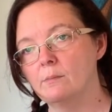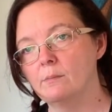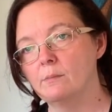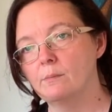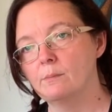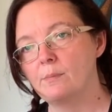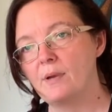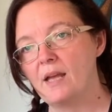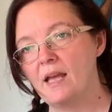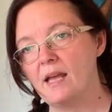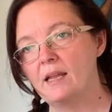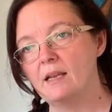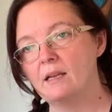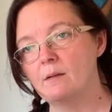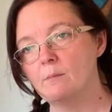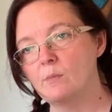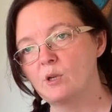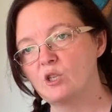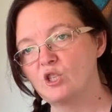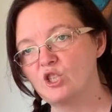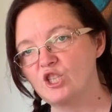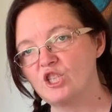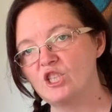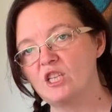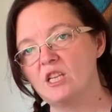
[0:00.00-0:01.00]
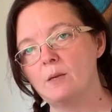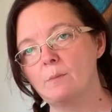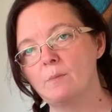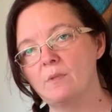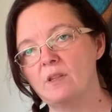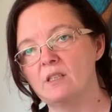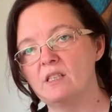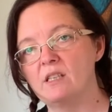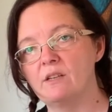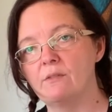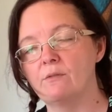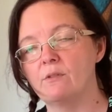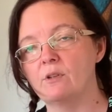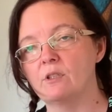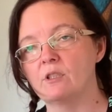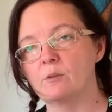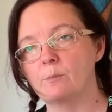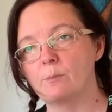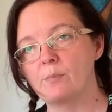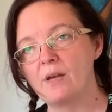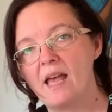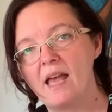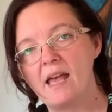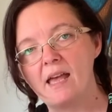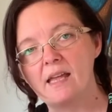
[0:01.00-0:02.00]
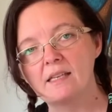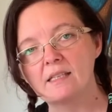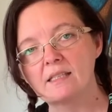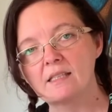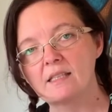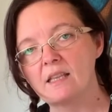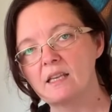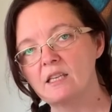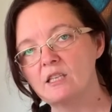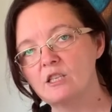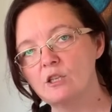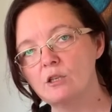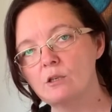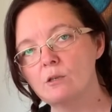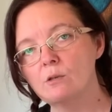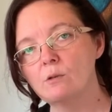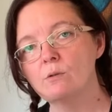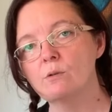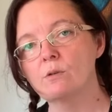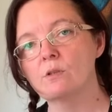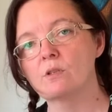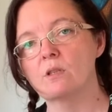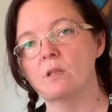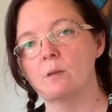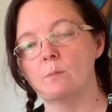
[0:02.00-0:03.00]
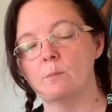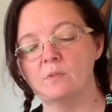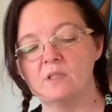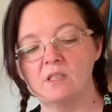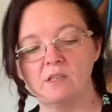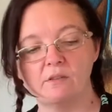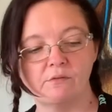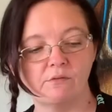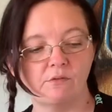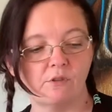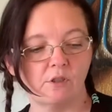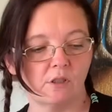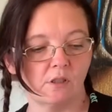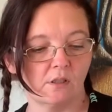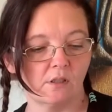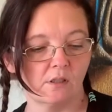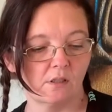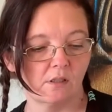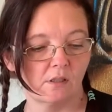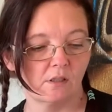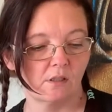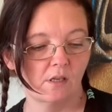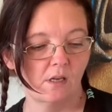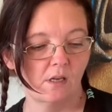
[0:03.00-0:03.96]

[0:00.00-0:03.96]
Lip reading: penmanship, the different pens they use, the different